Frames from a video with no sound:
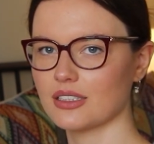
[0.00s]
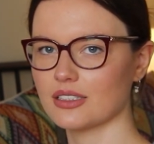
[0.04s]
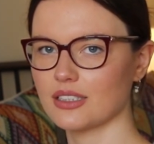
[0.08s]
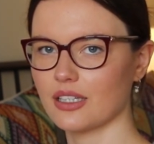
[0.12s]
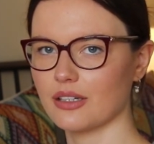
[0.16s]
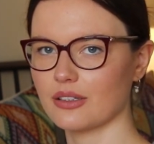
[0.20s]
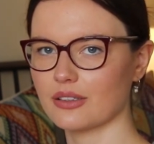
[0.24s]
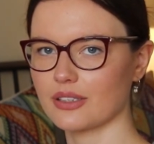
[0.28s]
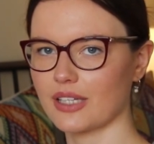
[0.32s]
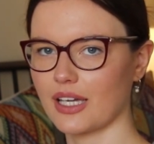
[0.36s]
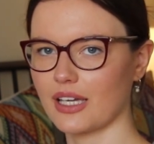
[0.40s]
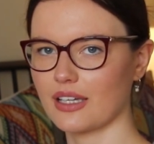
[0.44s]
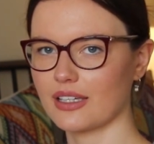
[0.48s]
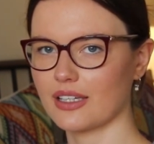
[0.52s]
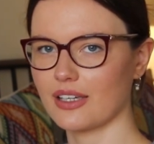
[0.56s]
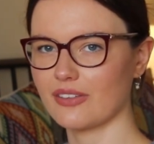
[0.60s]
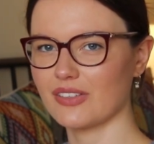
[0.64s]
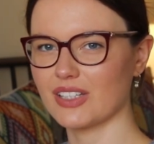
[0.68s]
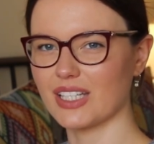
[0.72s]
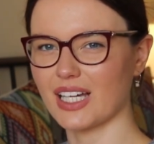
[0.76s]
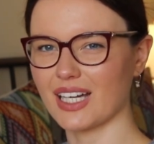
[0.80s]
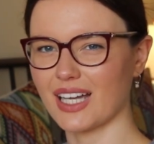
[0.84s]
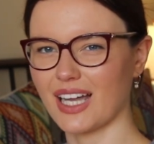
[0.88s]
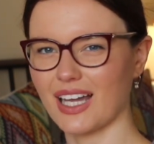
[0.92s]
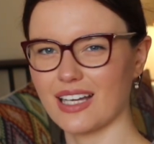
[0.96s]
So
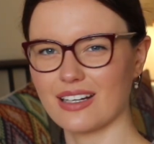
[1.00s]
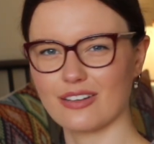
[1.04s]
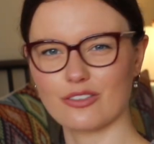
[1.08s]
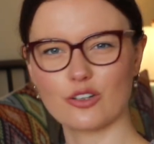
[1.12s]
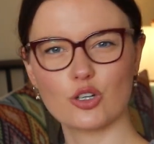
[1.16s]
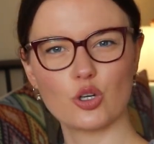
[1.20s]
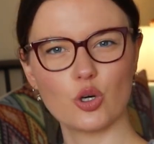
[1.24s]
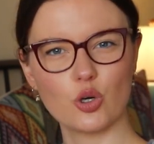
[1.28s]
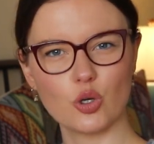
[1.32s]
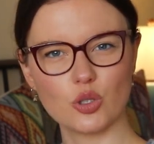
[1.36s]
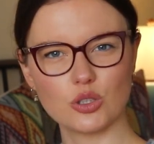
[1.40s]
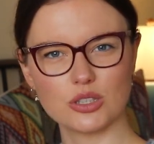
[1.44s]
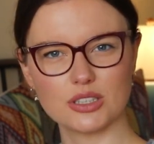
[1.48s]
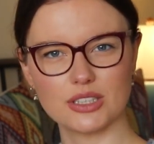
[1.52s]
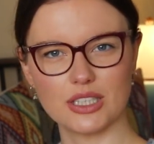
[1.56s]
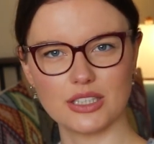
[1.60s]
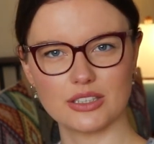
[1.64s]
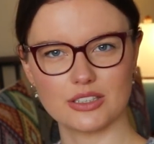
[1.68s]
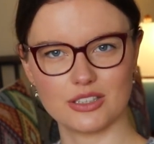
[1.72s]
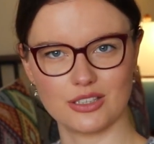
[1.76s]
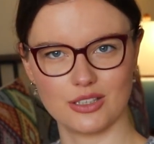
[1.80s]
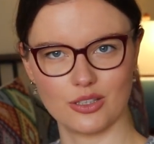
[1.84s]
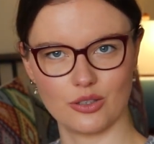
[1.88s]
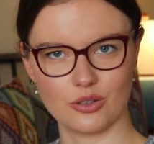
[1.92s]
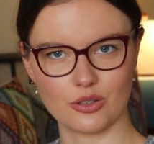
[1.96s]
giving that kind of
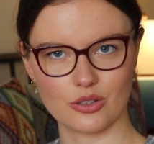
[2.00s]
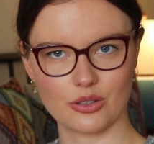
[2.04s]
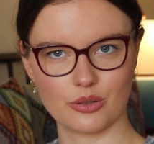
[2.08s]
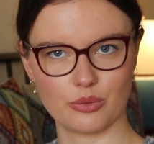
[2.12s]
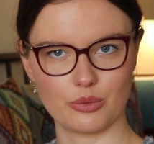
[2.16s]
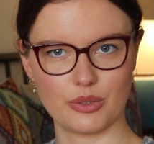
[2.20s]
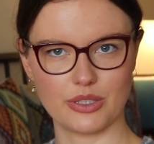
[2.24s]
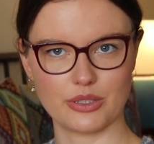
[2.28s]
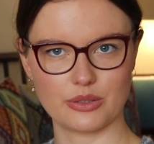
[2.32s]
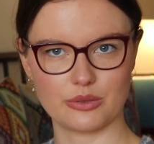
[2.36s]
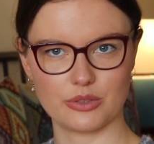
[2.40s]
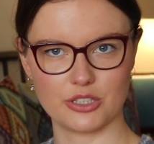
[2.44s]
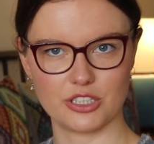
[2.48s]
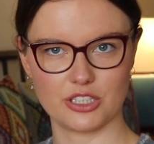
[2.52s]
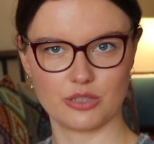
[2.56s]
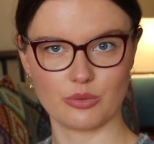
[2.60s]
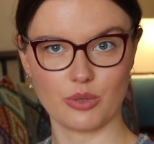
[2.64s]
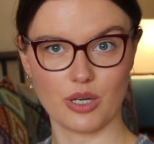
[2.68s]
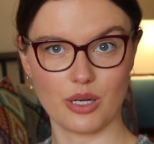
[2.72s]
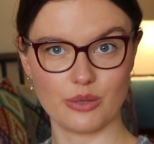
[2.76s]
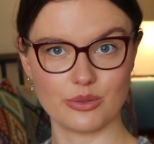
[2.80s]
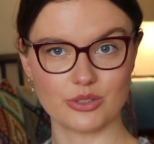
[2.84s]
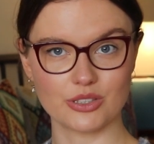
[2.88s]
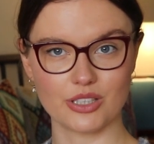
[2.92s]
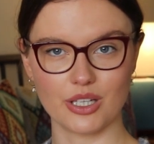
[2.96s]
corset look, which is
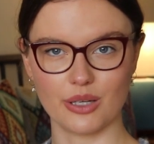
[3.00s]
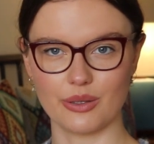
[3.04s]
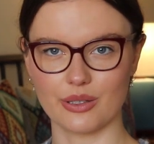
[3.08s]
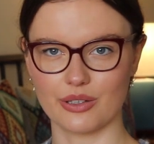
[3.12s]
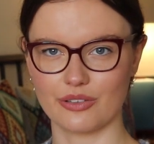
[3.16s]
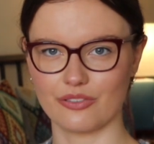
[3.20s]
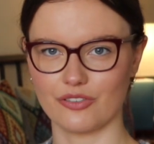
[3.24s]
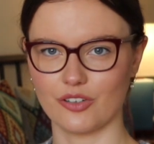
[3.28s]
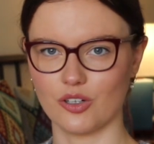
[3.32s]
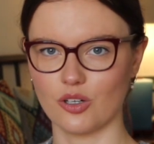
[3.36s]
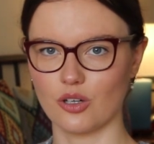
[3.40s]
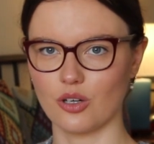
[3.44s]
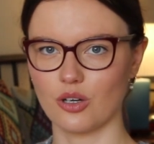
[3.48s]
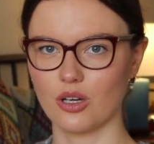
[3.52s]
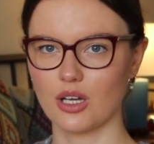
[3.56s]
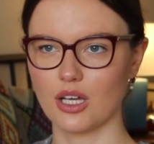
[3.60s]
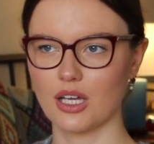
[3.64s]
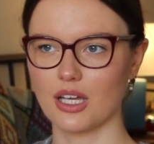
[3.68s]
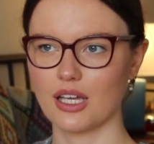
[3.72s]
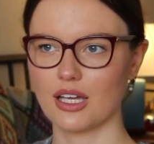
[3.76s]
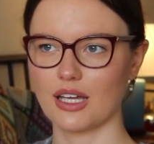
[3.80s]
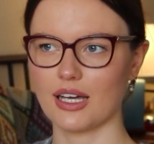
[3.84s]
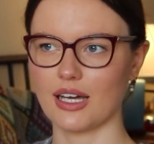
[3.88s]
what I was going for.